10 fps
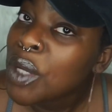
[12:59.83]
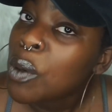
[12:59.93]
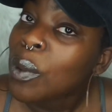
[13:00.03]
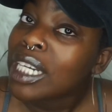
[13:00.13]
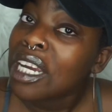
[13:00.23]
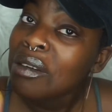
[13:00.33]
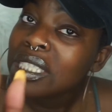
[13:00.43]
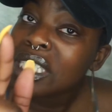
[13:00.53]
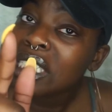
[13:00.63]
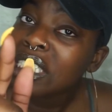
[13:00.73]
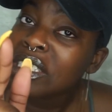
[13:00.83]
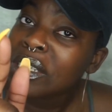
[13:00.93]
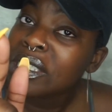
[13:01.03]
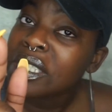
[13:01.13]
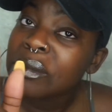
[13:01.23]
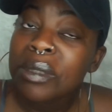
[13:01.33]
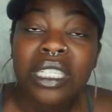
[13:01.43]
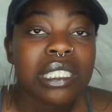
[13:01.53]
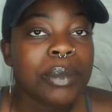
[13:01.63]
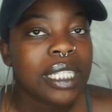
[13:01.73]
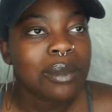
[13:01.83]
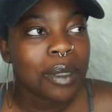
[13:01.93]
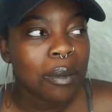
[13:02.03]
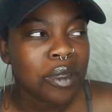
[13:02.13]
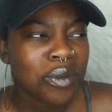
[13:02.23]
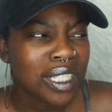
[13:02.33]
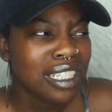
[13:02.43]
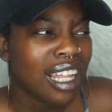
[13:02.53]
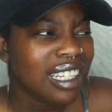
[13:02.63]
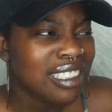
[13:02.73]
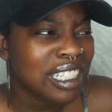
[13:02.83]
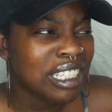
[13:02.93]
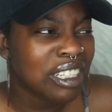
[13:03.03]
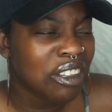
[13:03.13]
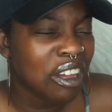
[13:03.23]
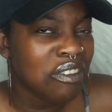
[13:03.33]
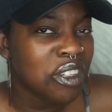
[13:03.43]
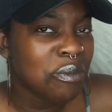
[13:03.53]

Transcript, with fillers: right now it says it's 13 minutes, but it's probably really like 10, 11,